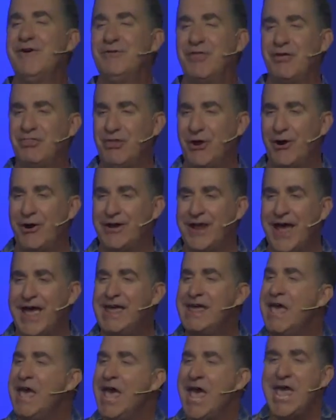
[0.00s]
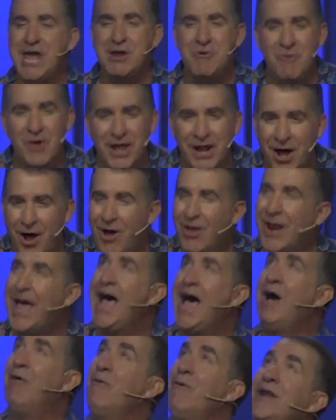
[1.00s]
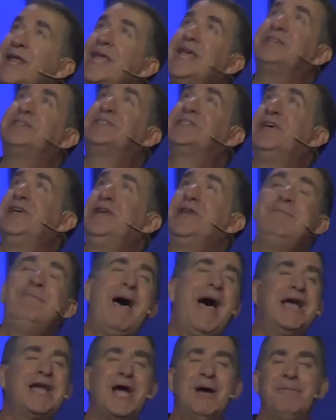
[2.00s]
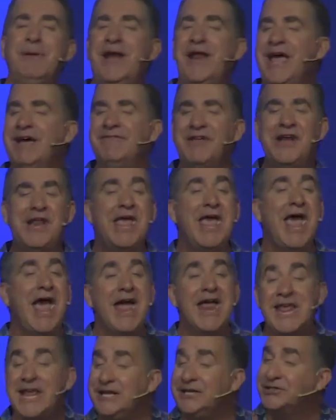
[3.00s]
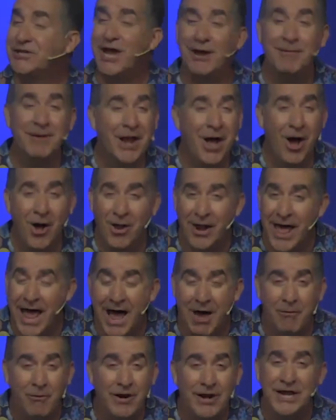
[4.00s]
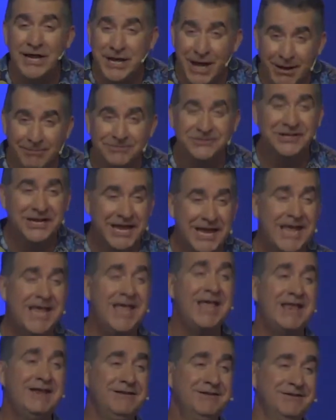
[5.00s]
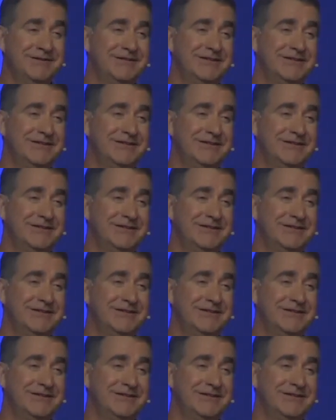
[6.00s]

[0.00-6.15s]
on the third day. He went all out when he ascended back up into heaven, and he's coming all out when he comes again.